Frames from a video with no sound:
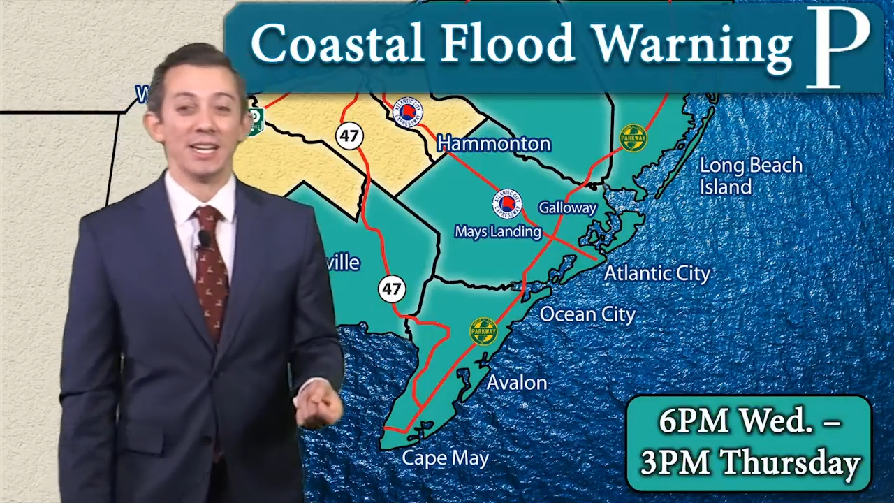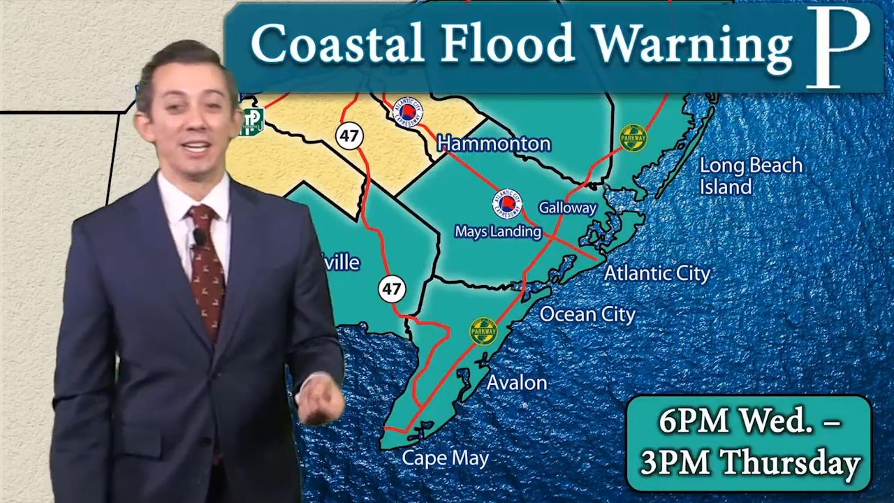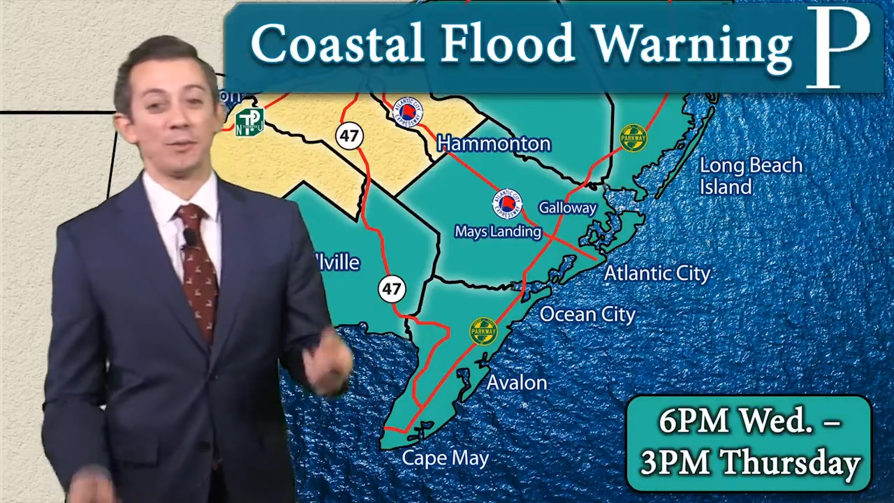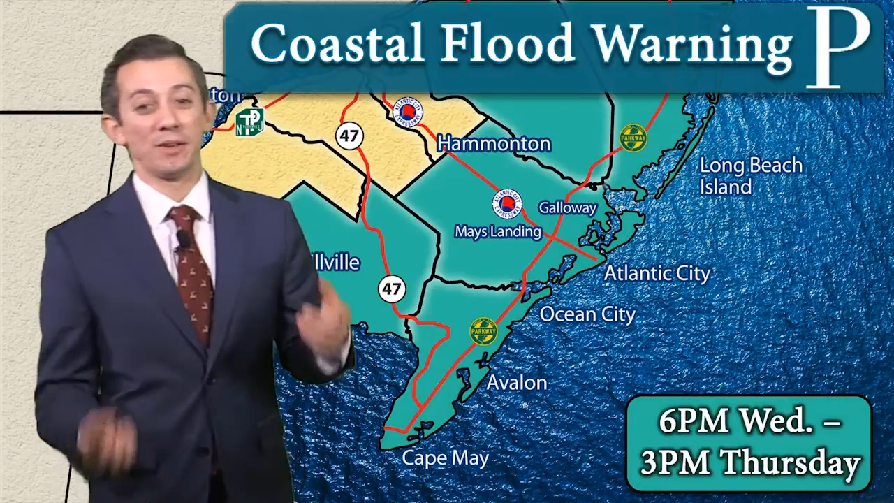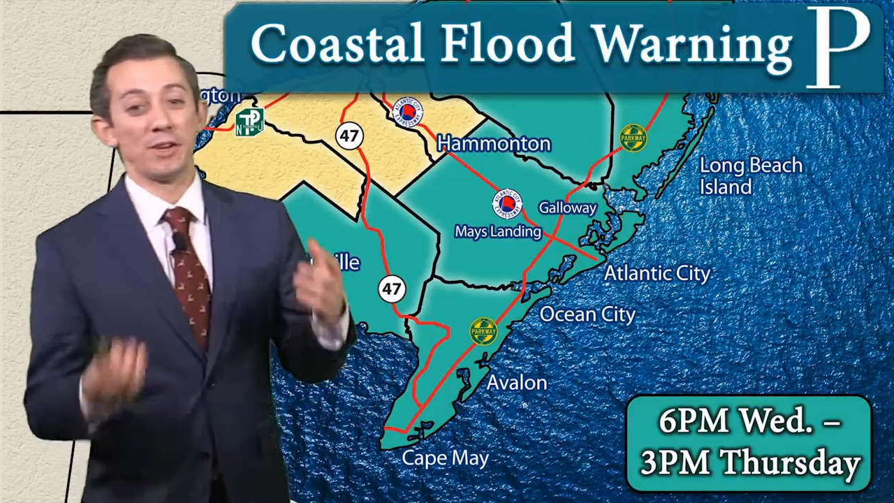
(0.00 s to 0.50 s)

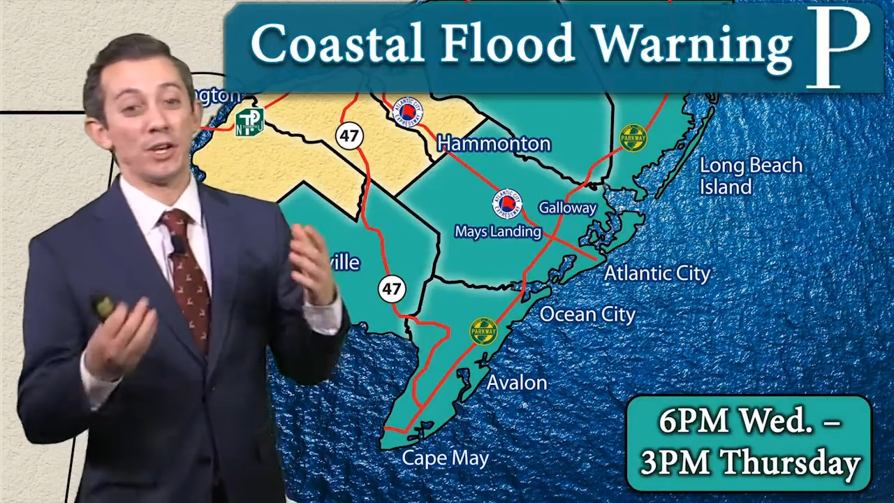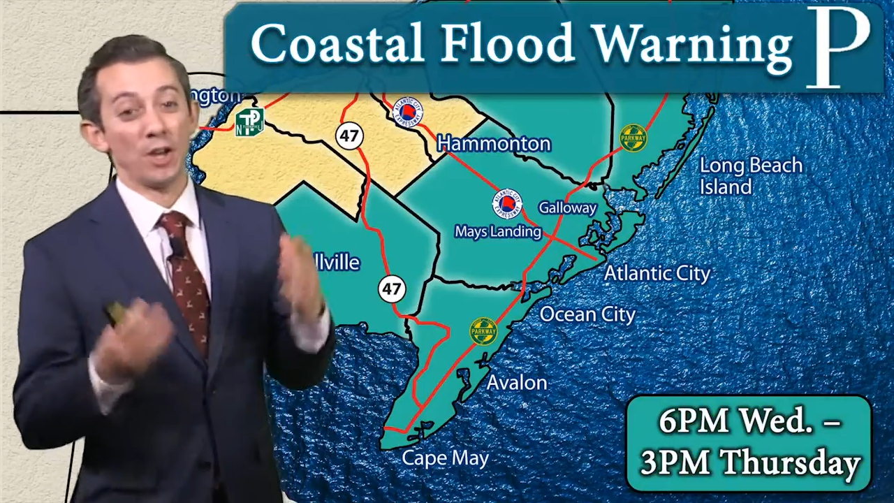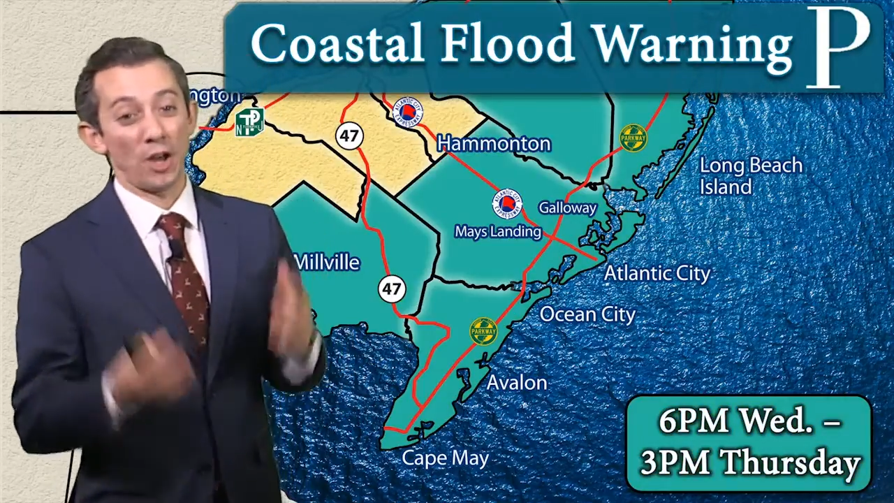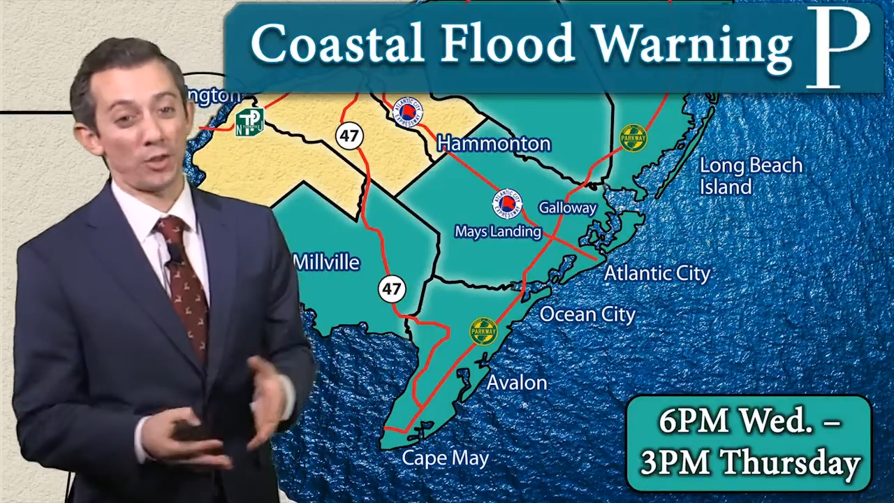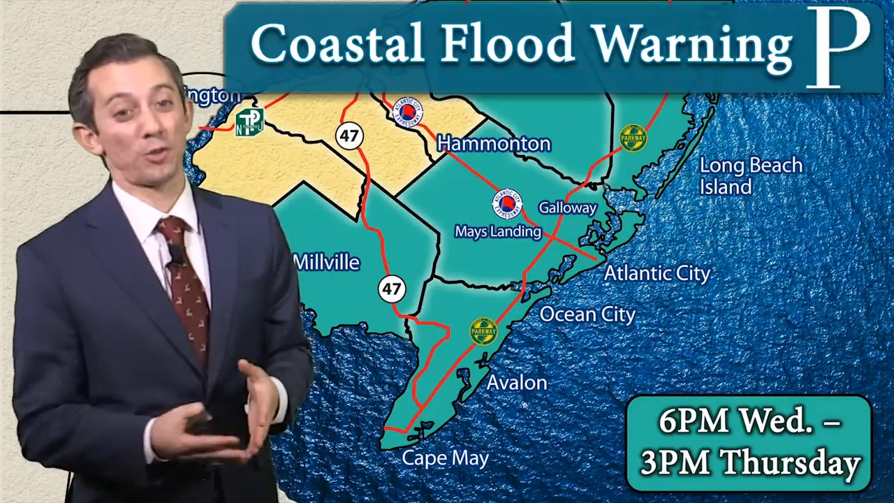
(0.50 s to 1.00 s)
And then we have
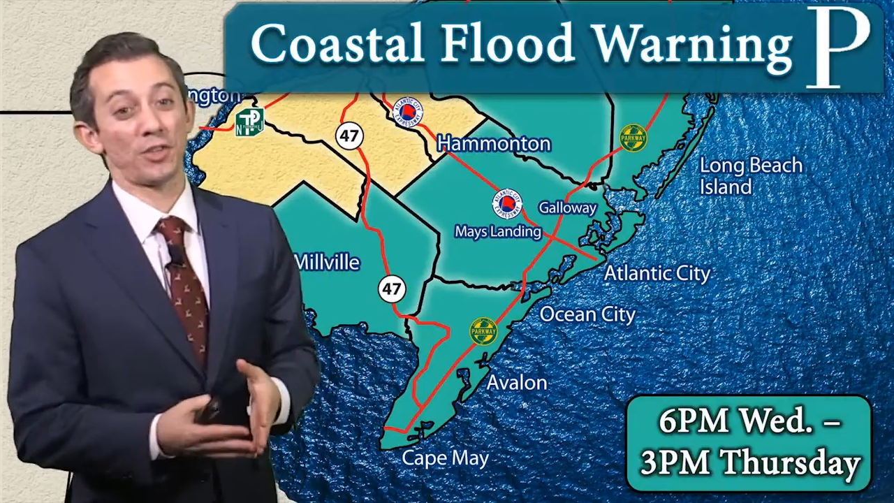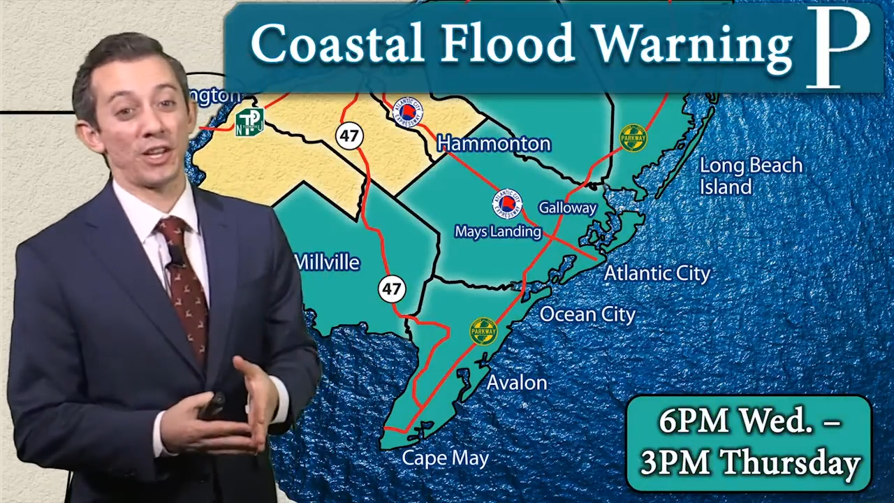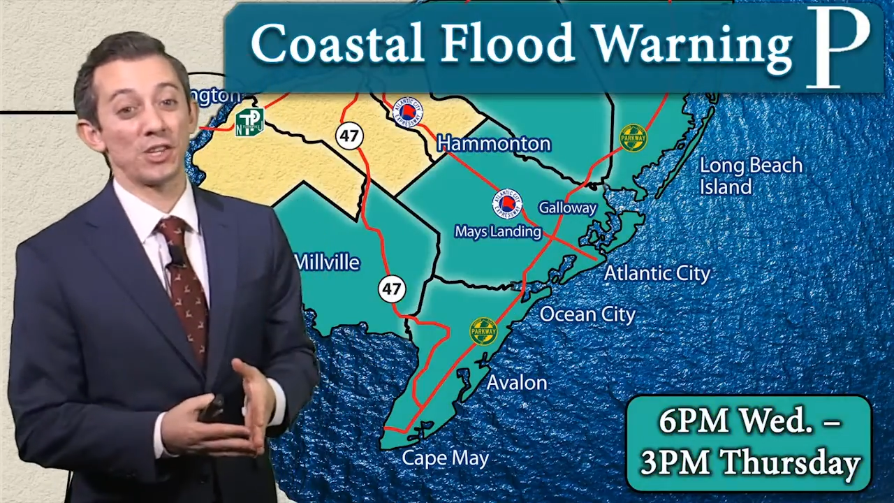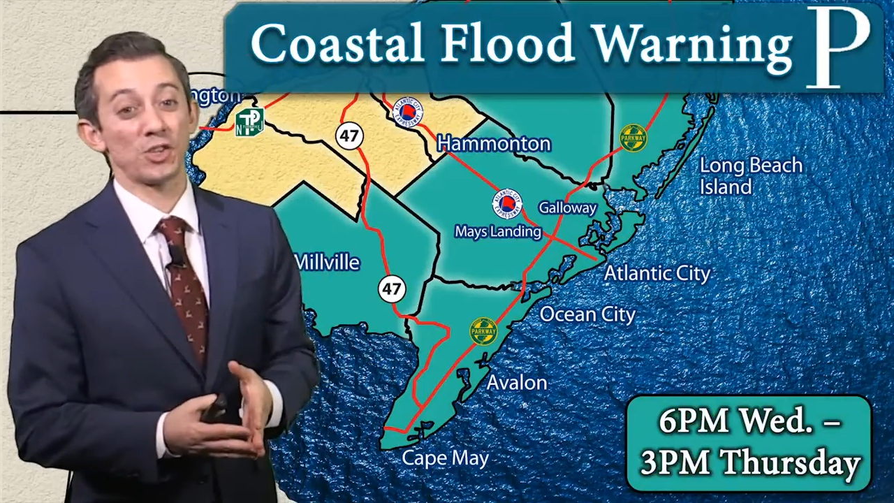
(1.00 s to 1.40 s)
another thing